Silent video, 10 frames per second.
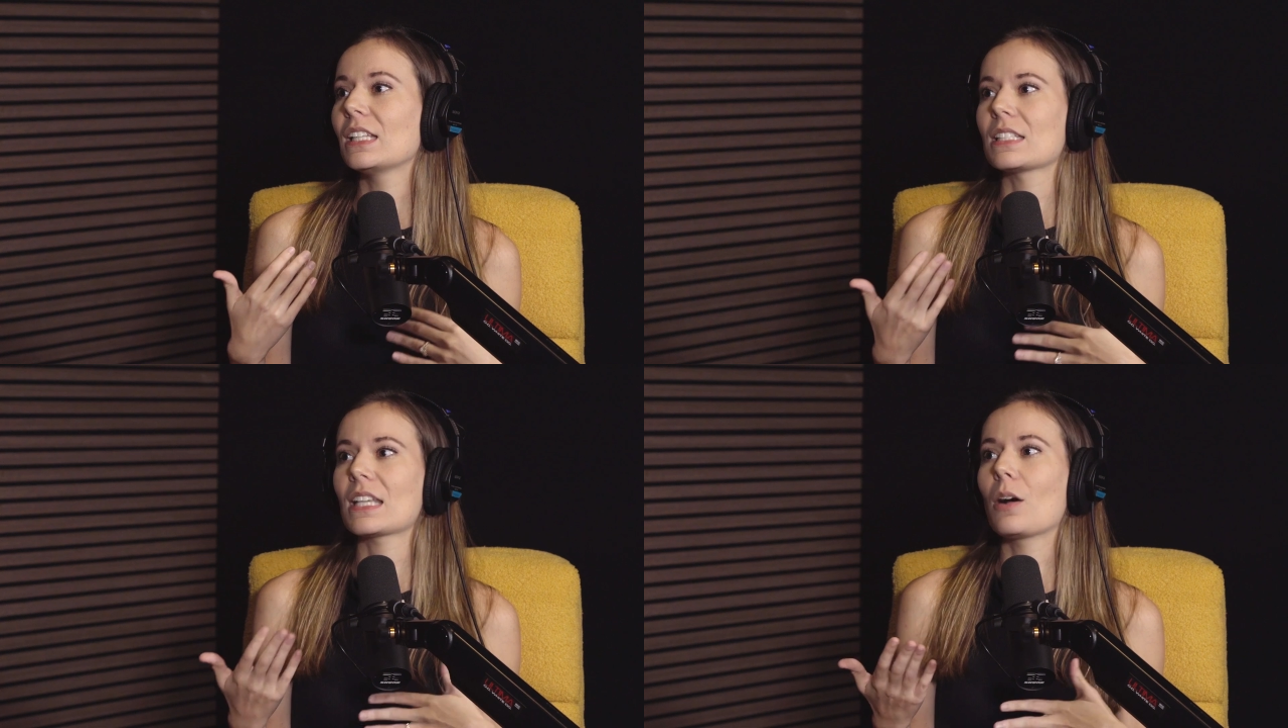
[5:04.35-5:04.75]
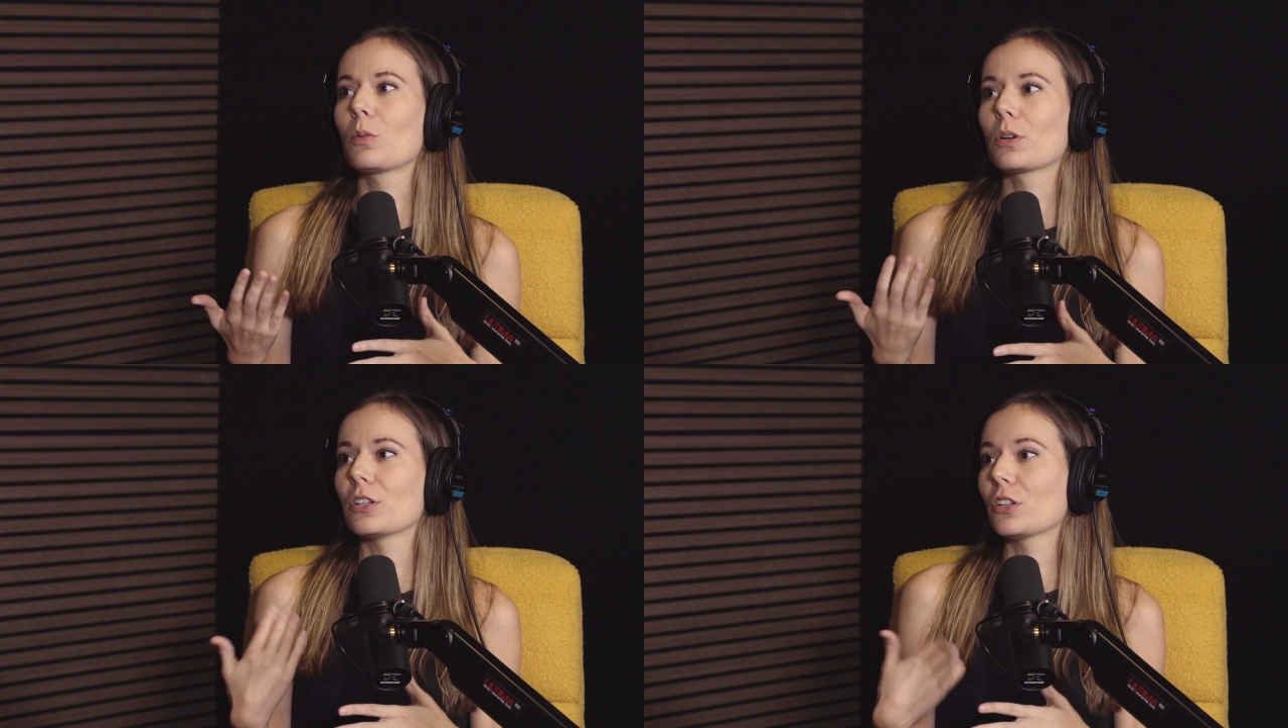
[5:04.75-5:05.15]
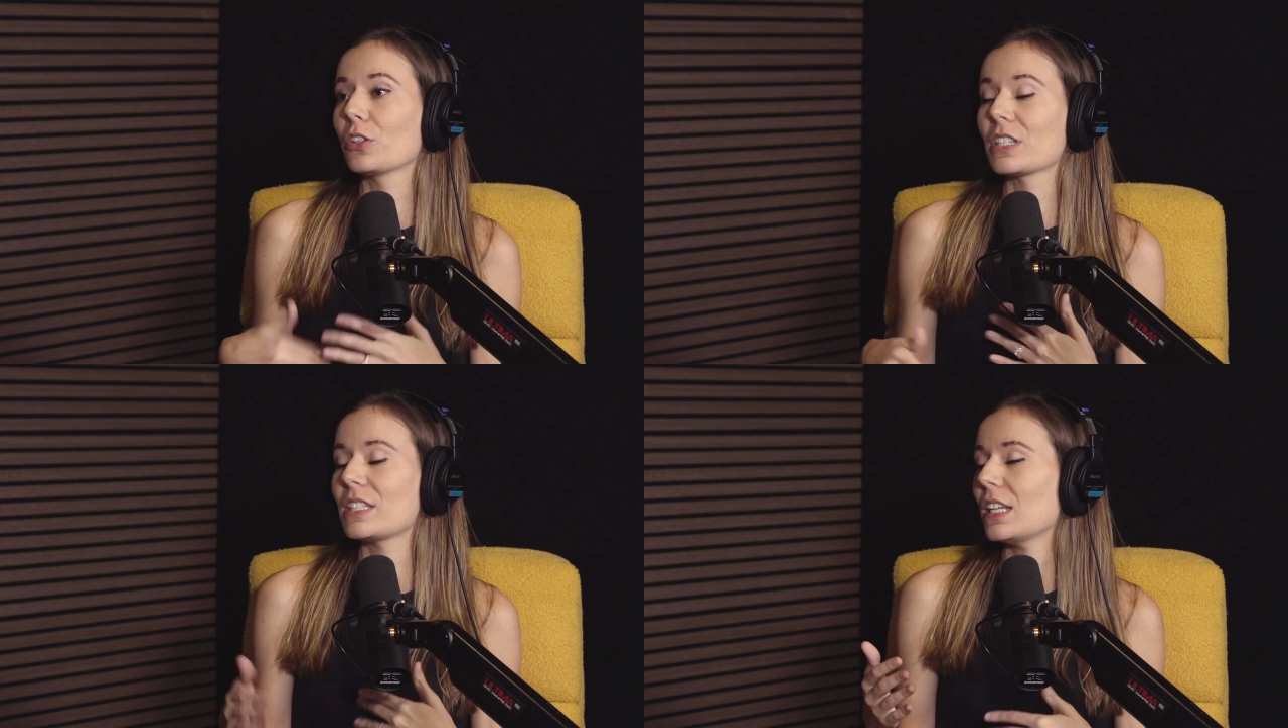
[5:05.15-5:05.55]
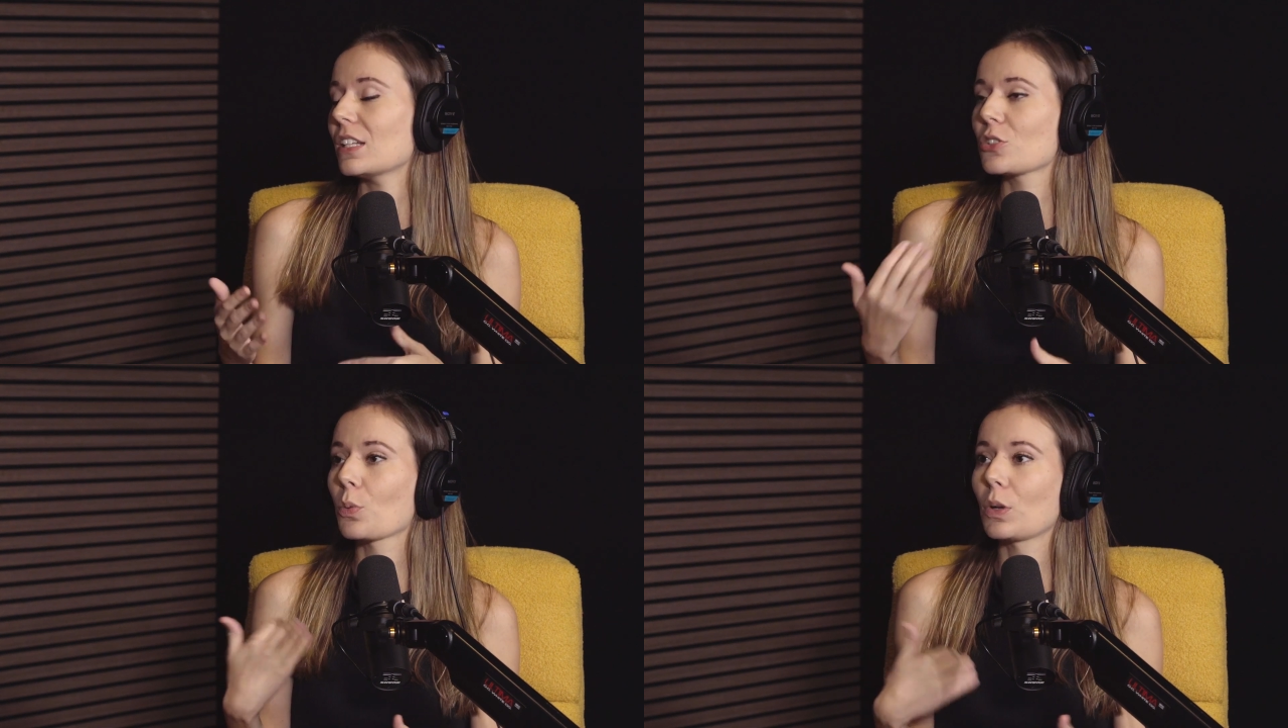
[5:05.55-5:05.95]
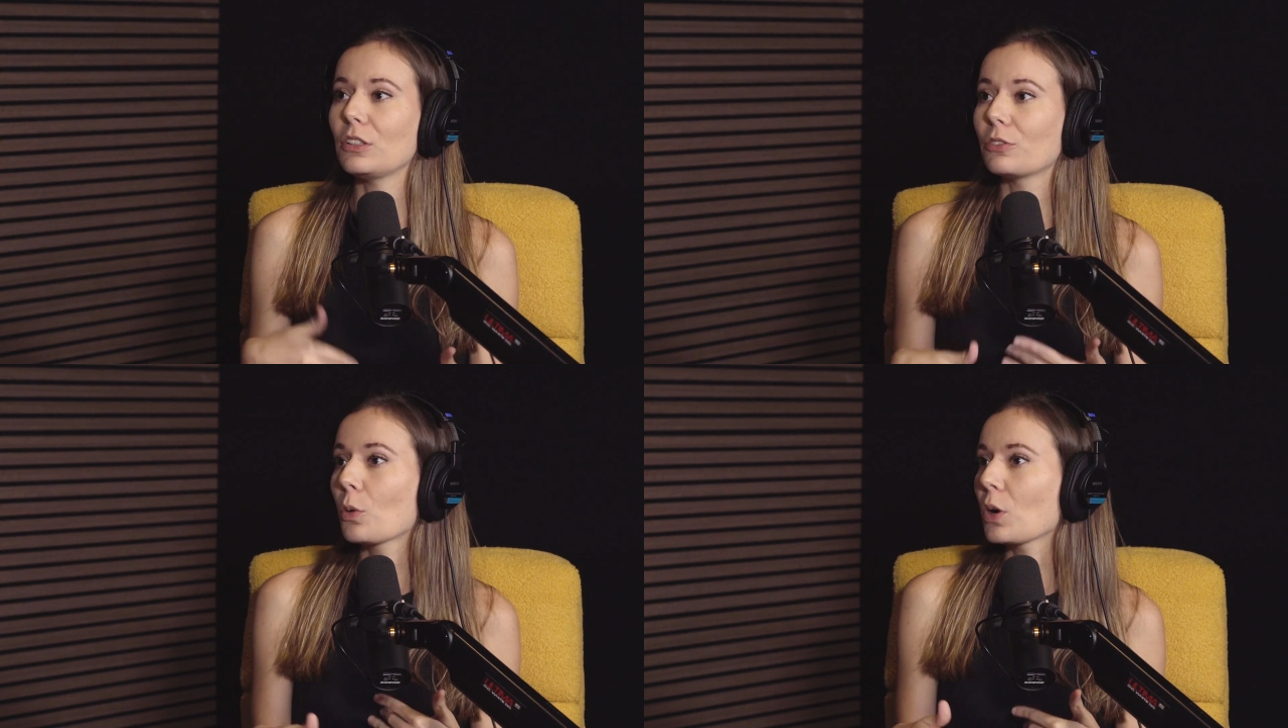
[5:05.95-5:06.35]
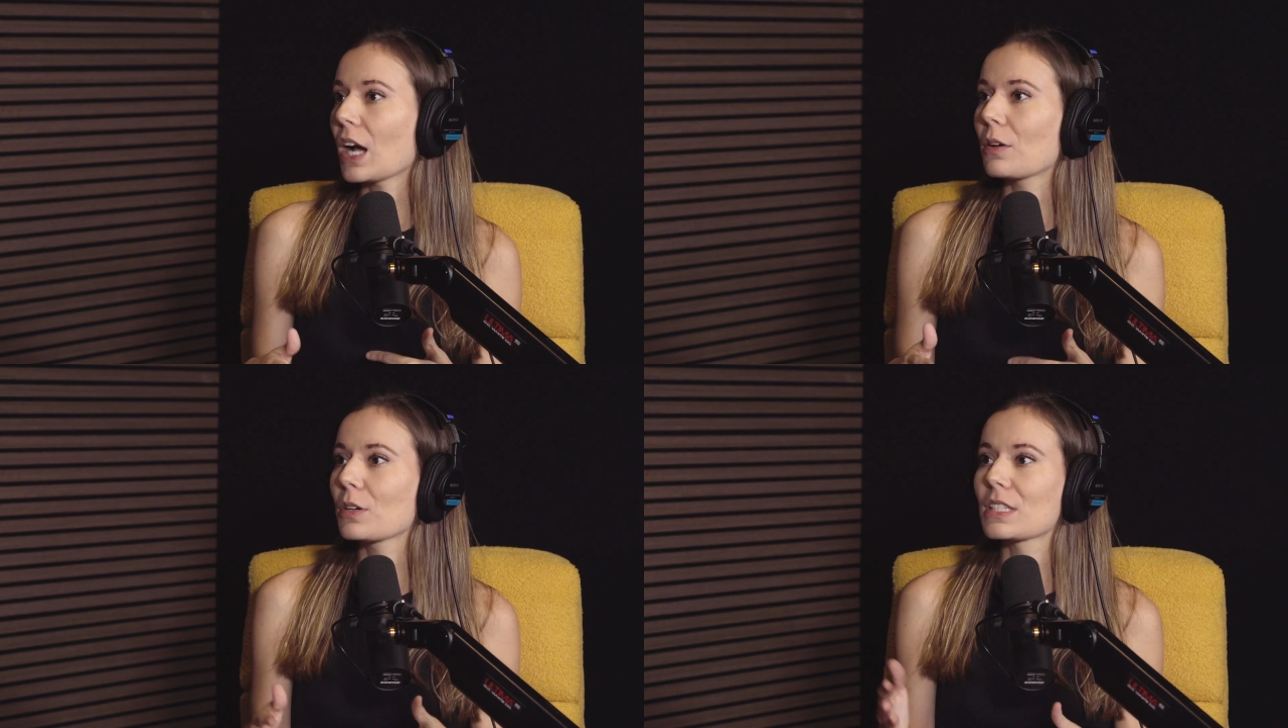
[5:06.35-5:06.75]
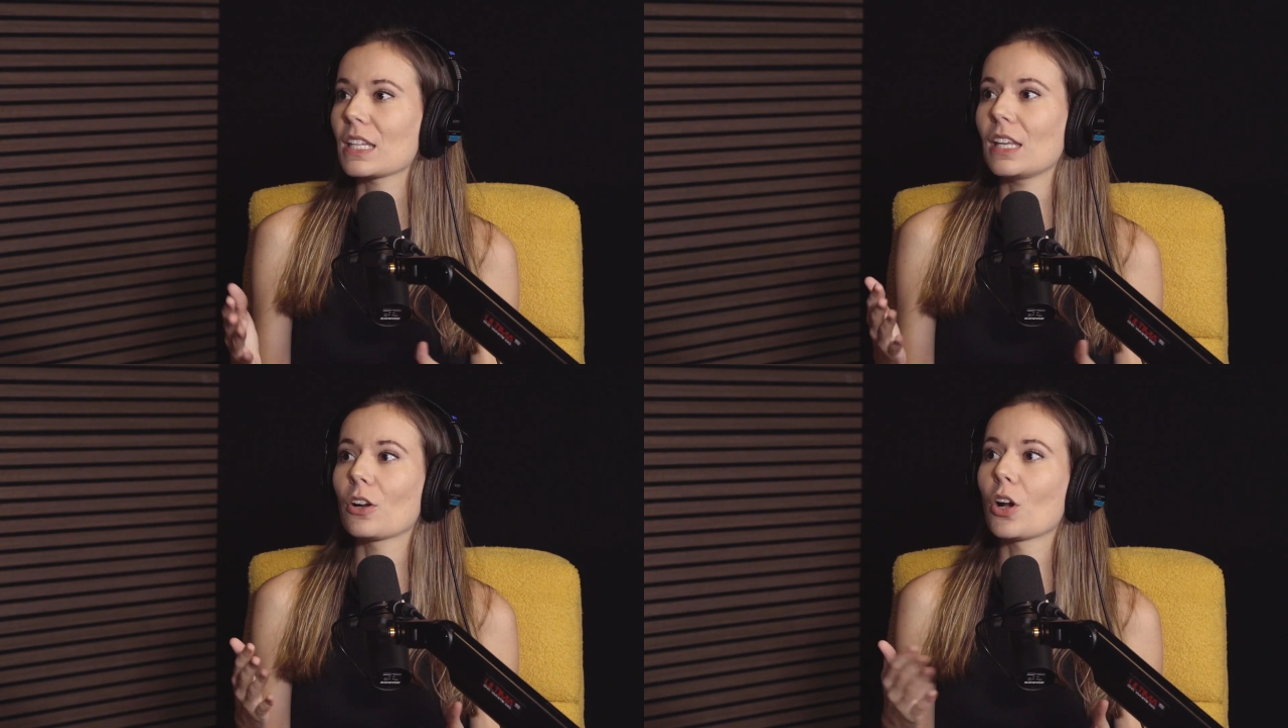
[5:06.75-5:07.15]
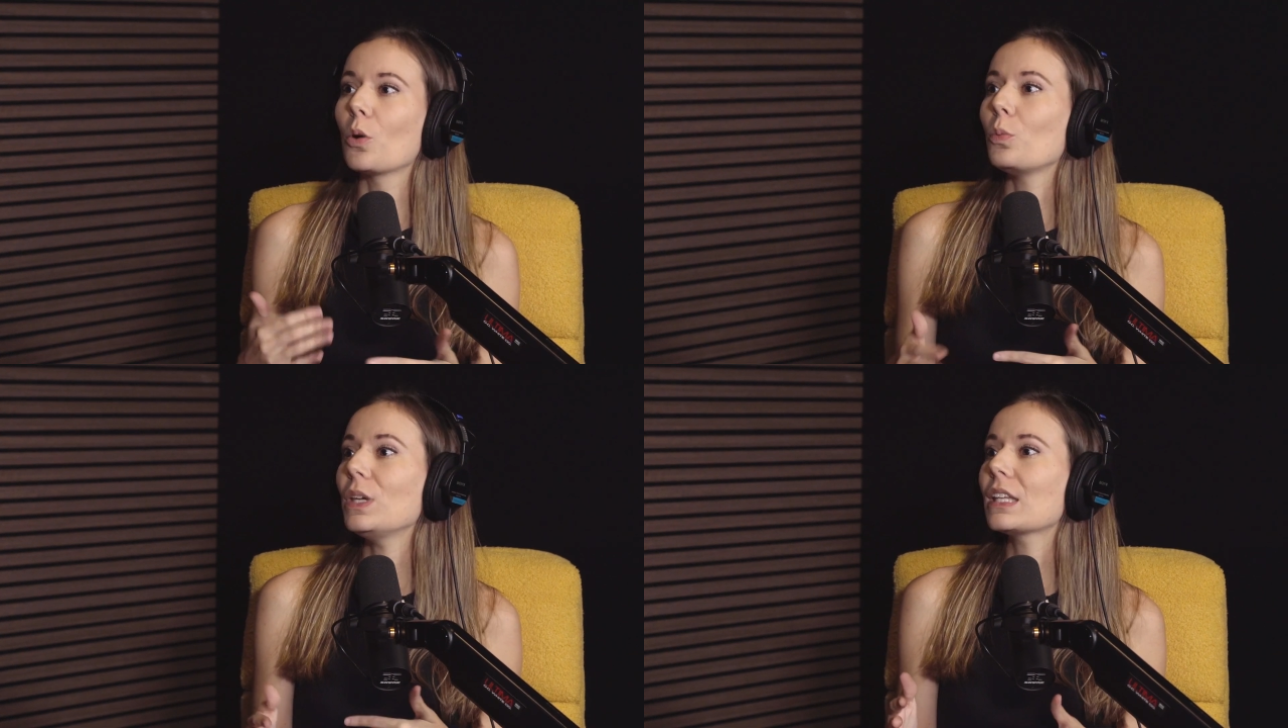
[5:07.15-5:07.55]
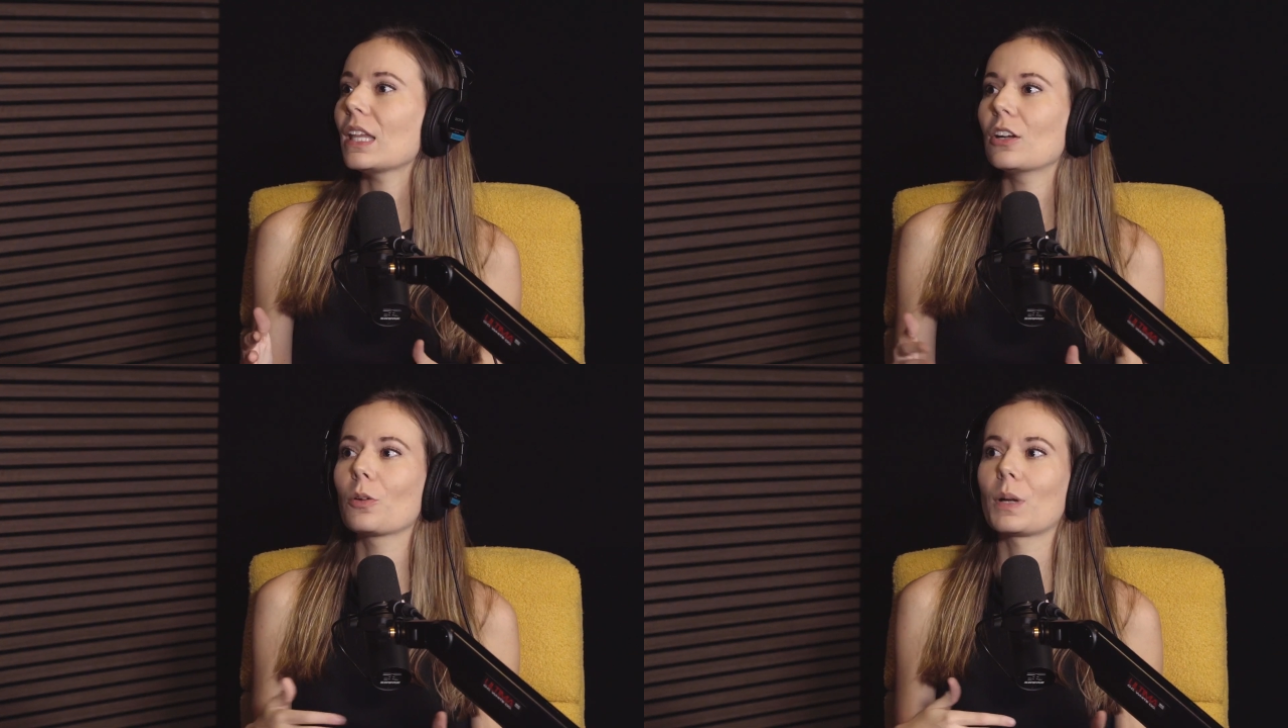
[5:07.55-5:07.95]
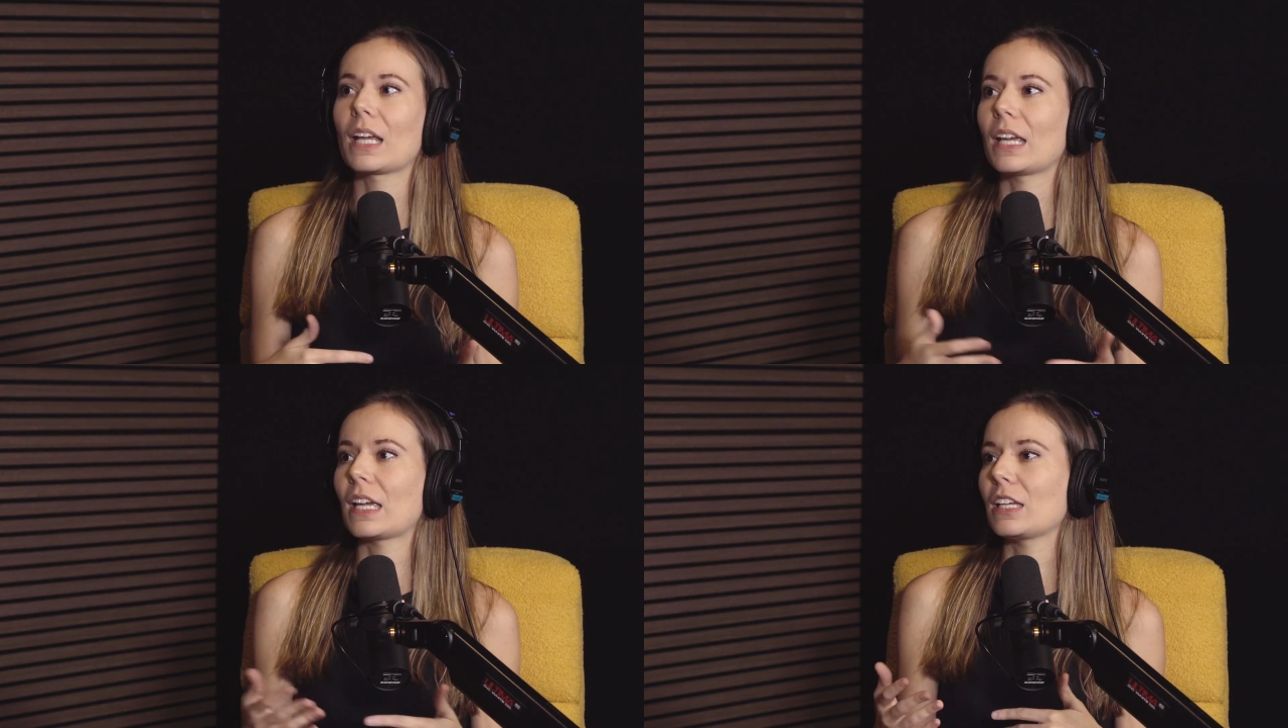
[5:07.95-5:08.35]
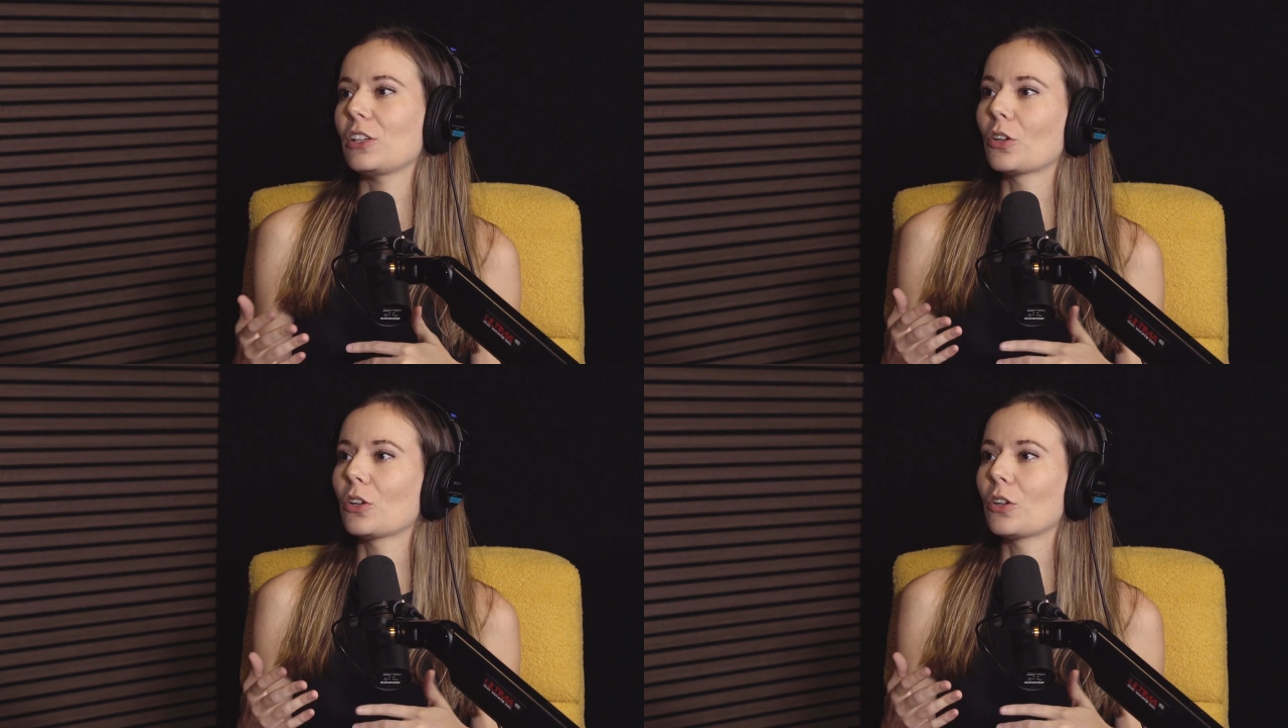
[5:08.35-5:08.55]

this hour or this data 24 hours later, a week later, when I,